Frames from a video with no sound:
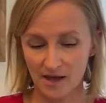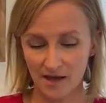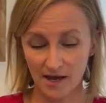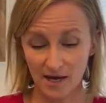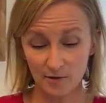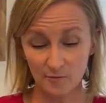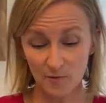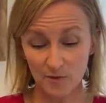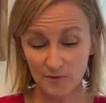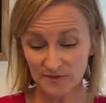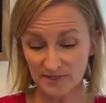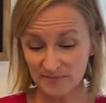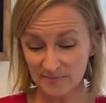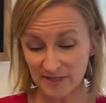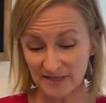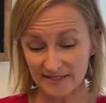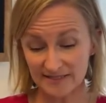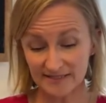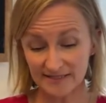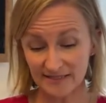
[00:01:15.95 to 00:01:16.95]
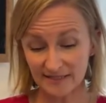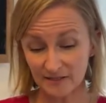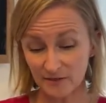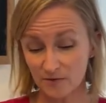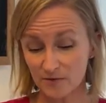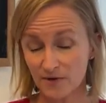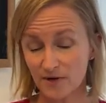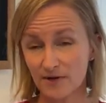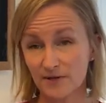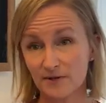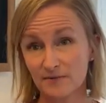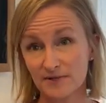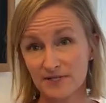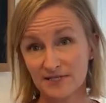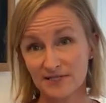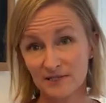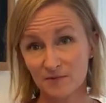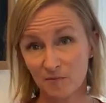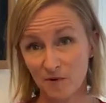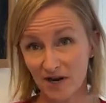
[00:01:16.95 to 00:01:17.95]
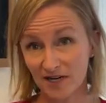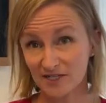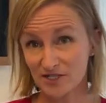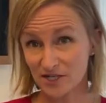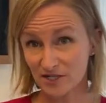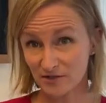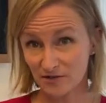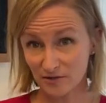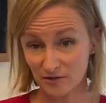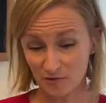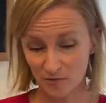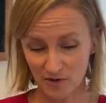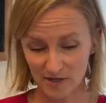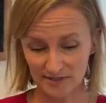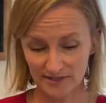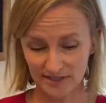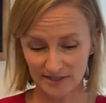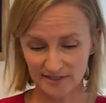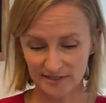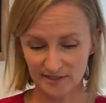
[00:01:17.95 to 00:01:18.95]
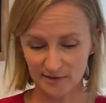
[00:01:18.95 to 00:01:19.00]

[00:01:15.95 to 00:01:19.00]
I won't spend this keynote on the reasons why gender equality is